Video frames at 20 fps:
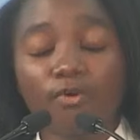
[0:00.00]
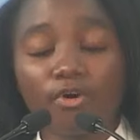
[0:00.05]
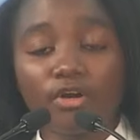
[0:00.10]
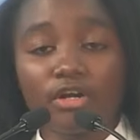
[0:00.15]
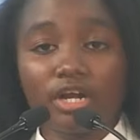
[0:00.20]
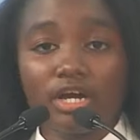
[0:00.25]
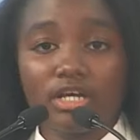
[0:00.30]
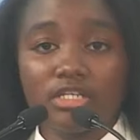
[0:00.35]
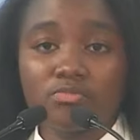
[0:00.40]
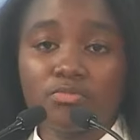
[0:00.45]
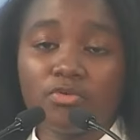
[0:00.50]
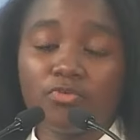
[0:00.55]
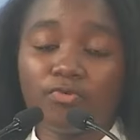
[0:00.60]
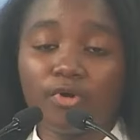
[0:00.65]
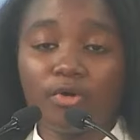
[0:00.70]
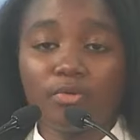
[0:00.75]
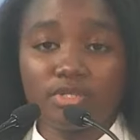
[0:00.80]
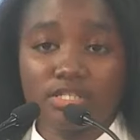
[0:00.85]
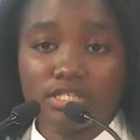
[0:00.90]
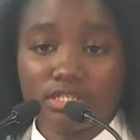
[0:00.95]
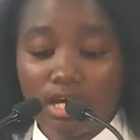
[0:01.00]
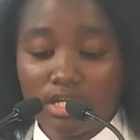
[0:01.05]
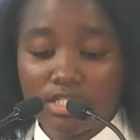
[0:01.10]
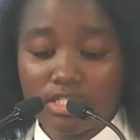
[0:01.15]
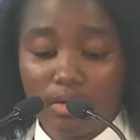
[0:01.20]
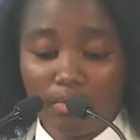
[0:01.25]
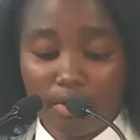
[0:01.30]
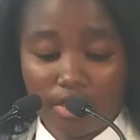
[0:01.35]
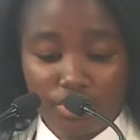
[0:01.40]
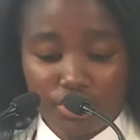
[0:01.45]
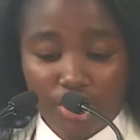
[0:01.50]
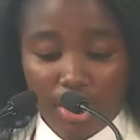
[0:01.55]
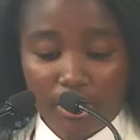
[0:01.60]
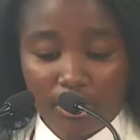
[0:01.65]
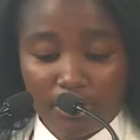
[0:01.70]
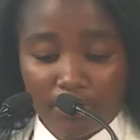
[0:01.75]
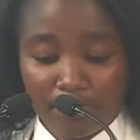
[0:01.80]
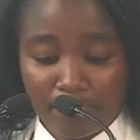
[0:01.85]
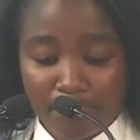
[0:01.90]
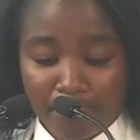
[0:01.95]
us before we start our
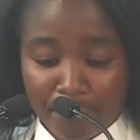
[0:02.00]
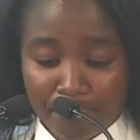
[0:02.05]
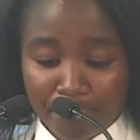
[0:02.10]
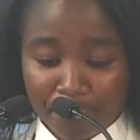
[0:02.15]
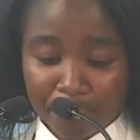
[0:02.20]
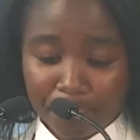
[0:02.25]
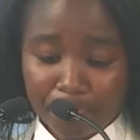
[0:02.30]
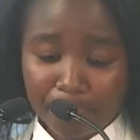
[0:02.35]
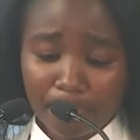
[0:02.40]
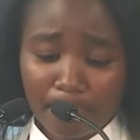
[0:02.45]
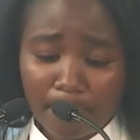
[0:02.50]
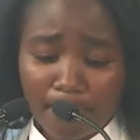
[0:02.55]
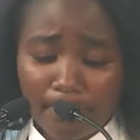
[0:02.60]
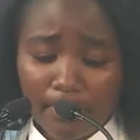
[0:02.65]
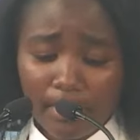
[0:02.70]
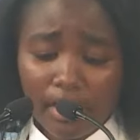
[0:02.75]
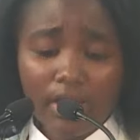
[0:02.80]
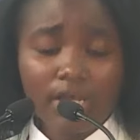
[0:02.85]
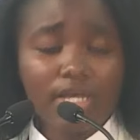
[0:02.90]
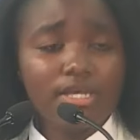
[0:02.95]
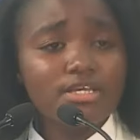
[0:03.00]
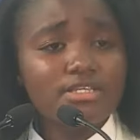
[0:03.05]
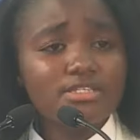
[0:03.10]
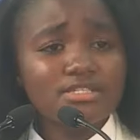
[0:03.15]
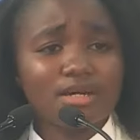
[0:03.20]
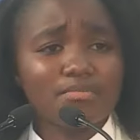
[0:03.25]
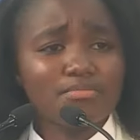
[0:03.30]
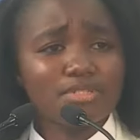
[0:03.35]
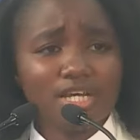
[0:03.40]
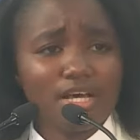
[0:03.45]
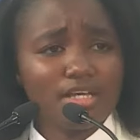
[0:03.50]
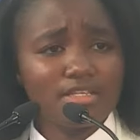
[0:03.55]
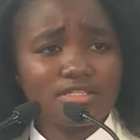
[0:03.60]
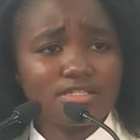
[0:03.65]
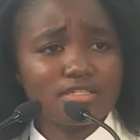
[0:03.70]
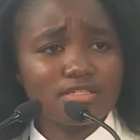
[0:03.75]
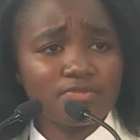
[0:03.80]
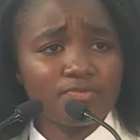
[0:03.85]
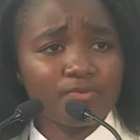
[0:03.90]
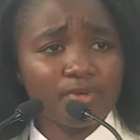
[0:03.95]
journey. Some
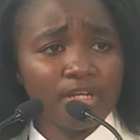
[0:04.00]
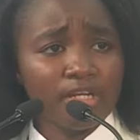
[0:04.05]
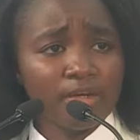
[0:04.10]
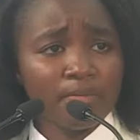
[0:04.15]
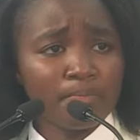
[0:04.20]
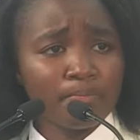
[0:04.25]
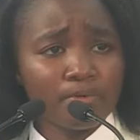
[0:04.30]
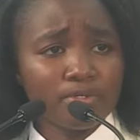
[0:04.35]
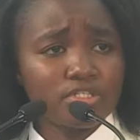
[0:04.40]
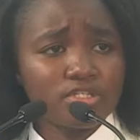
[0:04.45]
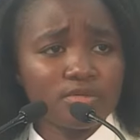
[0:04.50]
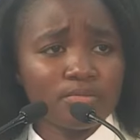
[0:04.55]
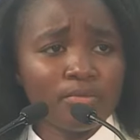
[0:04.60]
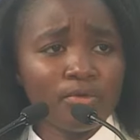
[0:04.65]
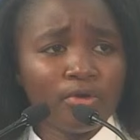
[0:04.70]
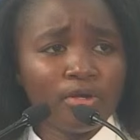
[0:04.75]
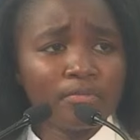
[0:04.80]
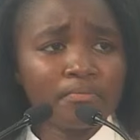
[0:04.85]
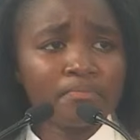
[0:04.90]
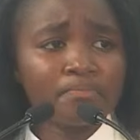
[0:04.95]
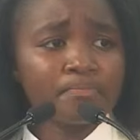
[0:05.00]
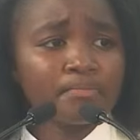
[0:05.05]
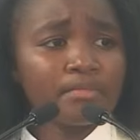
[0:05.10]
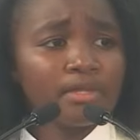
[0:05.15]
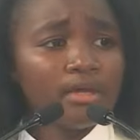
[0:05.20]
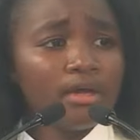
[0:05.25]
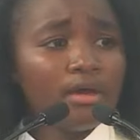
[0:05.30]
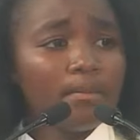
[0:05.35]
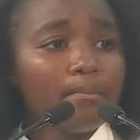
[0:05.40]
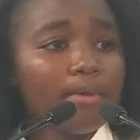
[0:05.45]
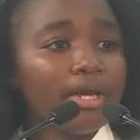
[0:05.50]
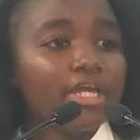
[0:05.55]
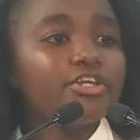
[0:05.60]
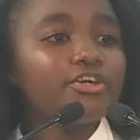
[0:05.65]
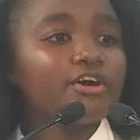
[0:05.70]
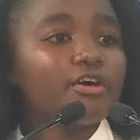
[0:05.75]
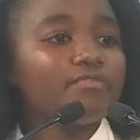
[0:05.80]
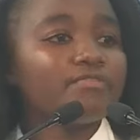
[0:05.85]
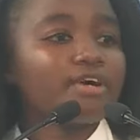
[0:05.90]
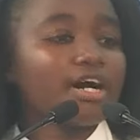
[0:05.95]
tasks feel impossible. Many
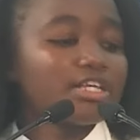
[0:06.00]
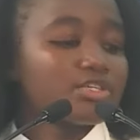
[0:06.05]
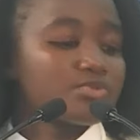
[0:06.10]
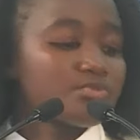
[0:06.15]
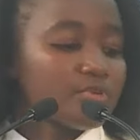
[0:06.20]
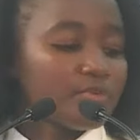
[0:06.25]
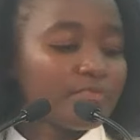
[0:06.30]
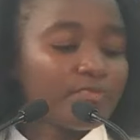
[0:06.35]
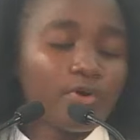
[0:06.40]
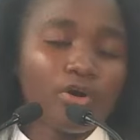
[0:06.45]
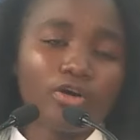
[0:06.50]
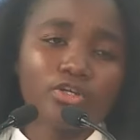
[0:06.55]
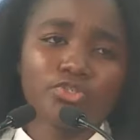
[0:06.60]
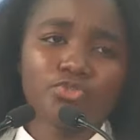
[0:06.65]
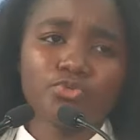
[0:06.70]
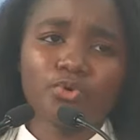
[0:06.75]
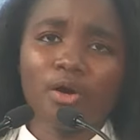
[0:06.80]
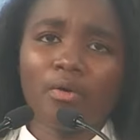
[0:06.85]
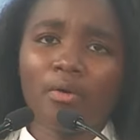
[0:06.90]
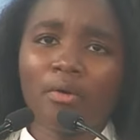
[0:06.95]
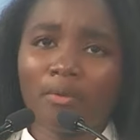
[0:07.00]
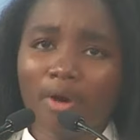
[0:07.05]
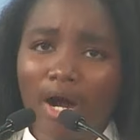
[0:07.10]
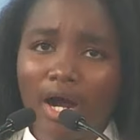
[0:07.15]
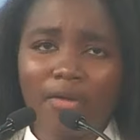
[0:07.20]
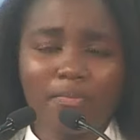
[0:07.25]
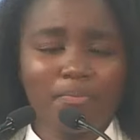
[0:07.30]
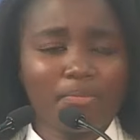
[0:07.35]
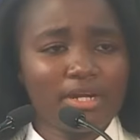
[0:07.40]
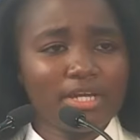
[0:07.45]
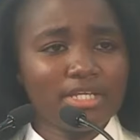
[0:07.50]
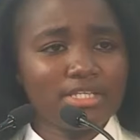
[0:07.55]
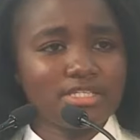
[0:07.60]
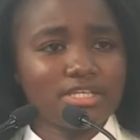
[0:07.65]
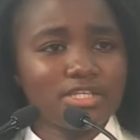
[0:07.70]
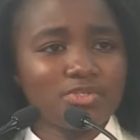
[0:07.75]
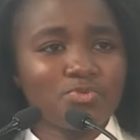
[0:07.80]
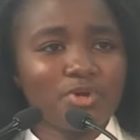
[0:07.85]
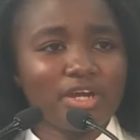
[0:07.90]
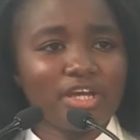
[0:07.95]
of us, we've gone to our
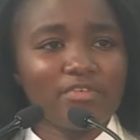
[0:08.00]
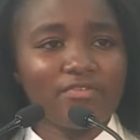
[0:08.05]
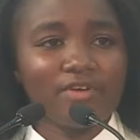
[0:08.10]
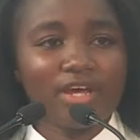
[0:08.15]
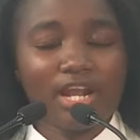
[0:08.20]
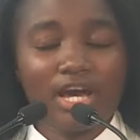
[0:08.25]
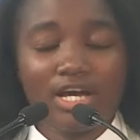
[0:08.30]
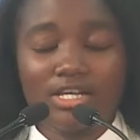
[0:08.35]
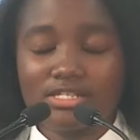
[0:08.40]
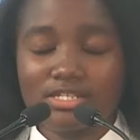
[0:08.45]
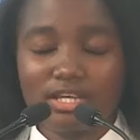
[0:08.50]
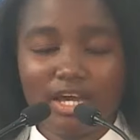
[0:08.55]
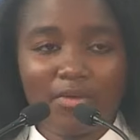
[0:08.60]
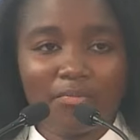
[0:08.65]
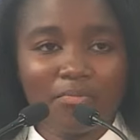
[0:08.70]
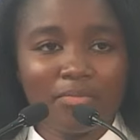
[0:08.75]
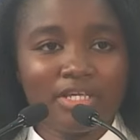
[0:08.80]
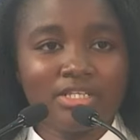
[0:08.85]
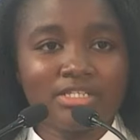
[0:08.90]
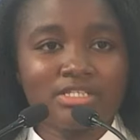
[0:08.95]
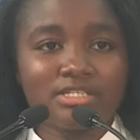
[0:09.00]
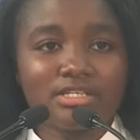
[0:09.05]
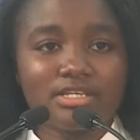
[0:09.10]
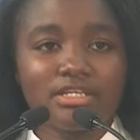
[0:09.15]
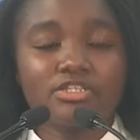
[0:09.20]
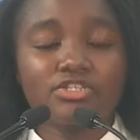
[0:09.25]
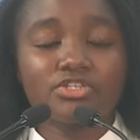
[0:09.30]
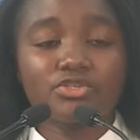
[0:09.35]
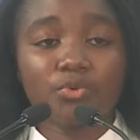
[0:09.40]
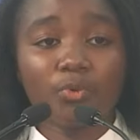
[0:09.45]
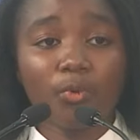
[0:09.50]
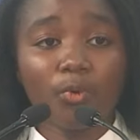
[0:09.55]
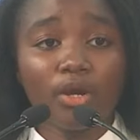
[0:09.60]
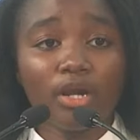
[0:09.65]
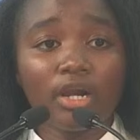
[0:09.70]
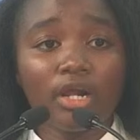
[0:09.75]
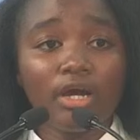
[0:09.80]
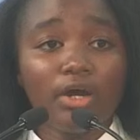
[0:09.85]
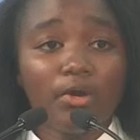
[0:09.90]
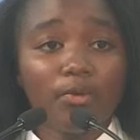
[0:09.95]
workplaces, we're given assignments. In school,
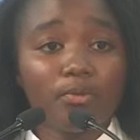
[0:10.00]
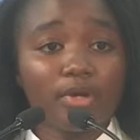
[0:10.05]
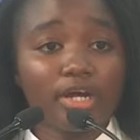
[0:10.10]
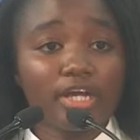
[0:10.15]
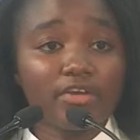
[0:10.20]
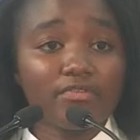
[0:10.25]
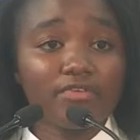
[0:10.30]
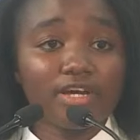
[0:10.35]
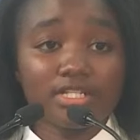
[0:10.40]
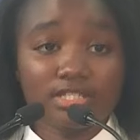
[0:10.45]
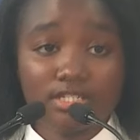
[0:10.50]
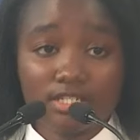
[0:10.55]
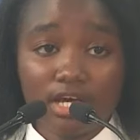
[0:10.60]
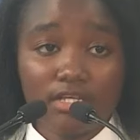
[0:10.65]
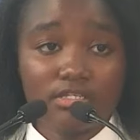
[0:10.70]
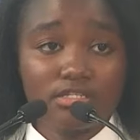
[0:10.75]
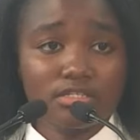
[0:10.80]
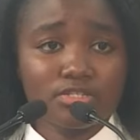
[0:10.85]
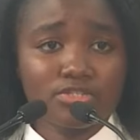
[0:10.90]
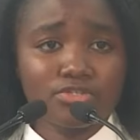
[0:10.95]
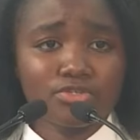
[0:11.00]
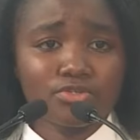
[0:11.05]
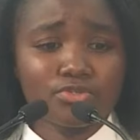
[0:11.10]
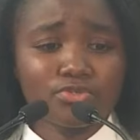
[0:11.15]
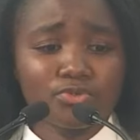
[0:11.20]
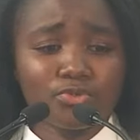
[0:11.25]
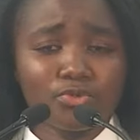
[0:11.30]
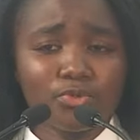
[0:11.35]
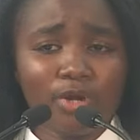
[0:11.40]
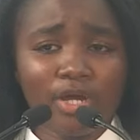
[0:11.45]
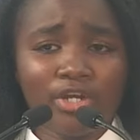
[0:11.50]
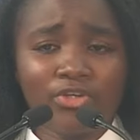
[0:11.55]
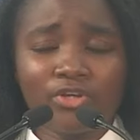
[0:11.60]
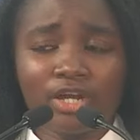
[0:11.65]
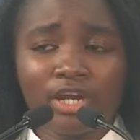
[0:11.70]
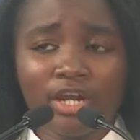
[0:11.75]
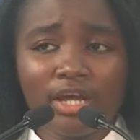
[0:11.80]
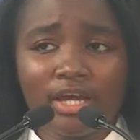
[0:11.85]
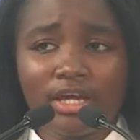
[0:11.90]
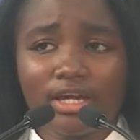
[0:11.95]
we're given tasks to do, and you're
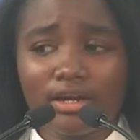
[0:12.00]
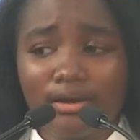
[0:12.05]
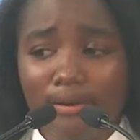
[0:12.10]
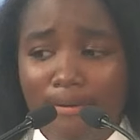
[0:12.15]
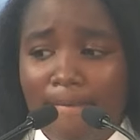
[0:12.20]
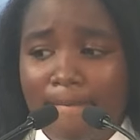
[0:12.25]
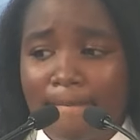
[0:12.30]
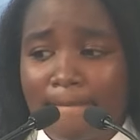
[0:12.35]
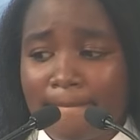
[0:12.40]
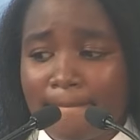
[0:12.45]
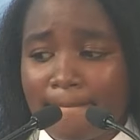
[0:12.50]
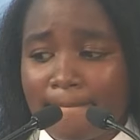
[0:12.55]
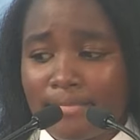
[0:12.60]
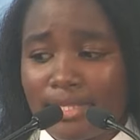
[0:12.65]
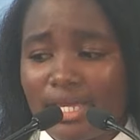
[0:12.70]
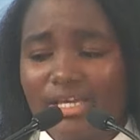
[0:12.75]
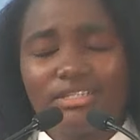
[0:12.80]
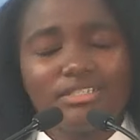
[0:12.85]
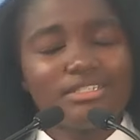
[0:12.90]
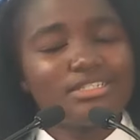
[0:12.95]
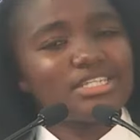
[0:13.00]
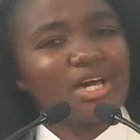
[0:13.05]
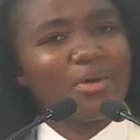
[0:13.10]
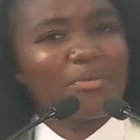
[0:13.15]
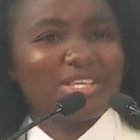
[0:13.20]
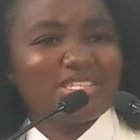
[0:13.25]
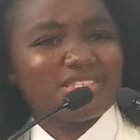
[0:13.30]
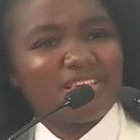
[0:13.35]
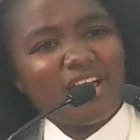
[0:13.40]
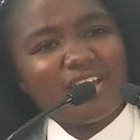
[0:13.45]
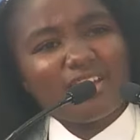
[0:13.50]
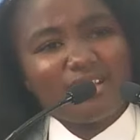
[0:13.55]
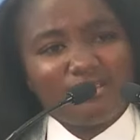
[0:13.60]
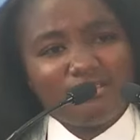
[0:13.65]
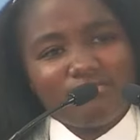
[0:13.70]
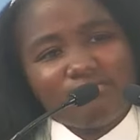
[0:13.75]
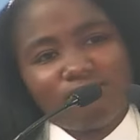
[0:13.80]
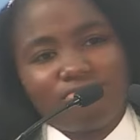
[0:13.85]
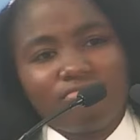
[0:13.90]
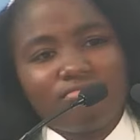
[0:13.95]
like, Nitawezana.
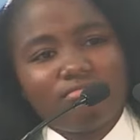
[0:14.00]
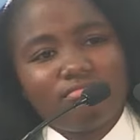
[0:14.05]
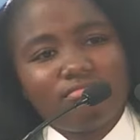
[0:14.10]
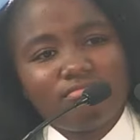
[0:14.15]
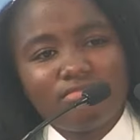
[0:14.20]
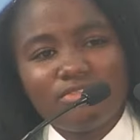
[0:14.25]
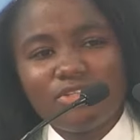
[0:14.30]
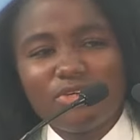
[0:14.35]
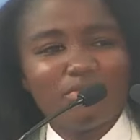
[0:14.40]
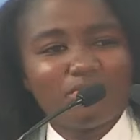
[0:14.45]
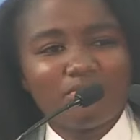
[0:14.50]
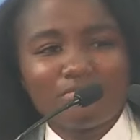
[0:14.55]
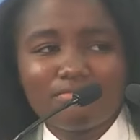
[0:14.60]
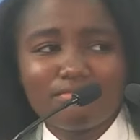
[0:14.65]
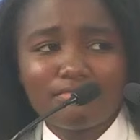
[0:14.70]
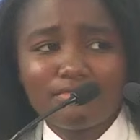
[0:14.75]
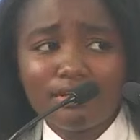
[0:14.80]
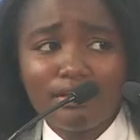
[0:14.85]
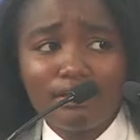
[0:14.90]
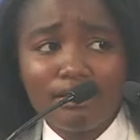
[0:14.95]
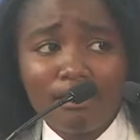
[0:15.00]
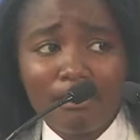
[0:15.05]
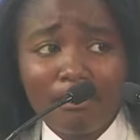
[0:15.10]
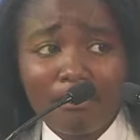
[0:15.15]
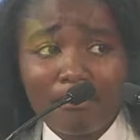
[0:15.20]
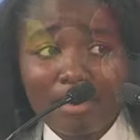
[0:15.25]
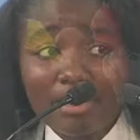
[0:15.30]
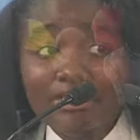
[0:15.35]
No. But the